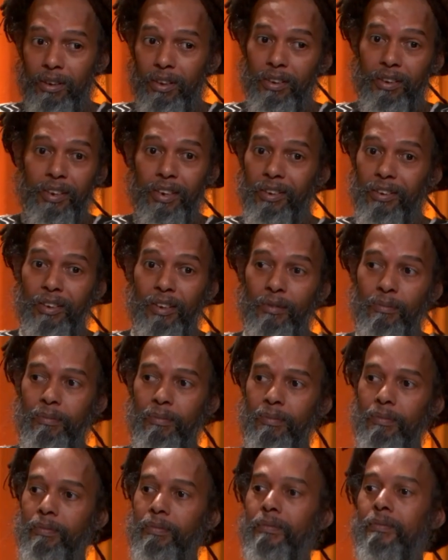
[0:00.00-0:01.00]
the system,
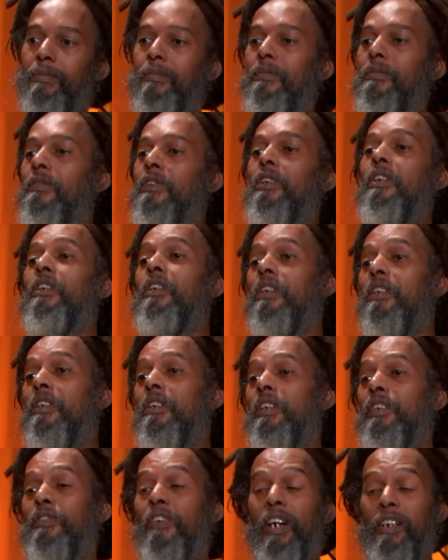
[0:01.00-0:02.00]

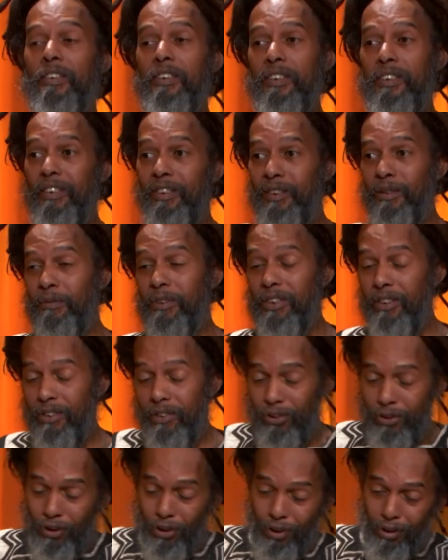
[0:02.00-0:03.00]
as far as the system is
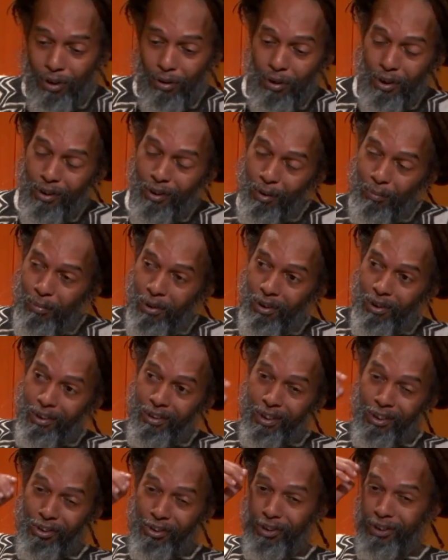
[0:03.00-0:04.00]
concerned, you're a number, a
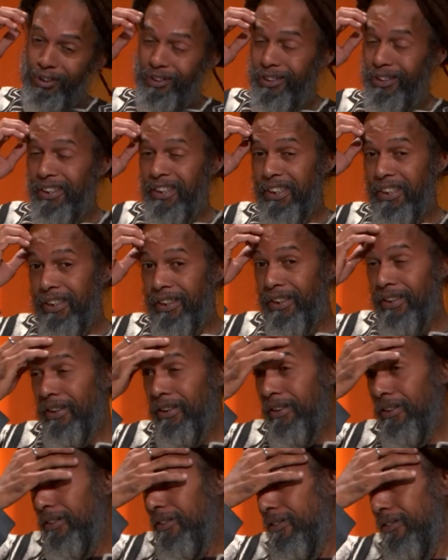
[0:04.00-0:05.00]
digit, uh,
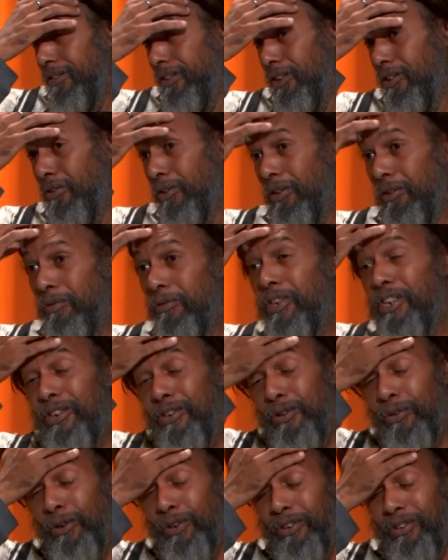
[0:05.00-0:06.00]
you know, a
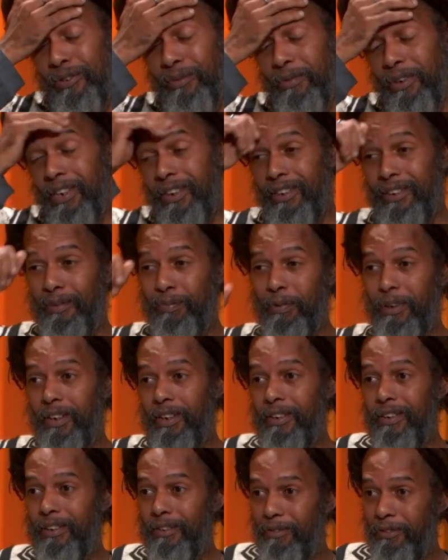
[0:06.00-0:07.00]
resource to be
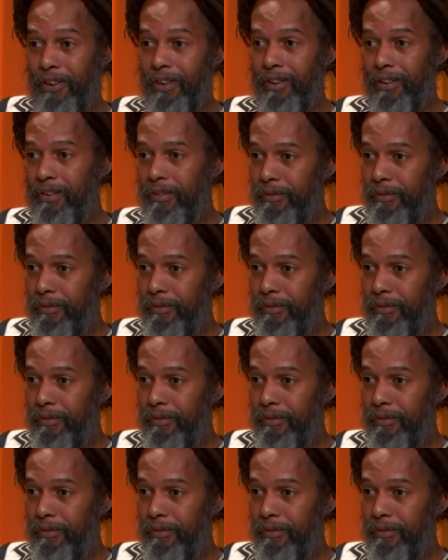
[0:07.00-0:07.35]
exploited, really.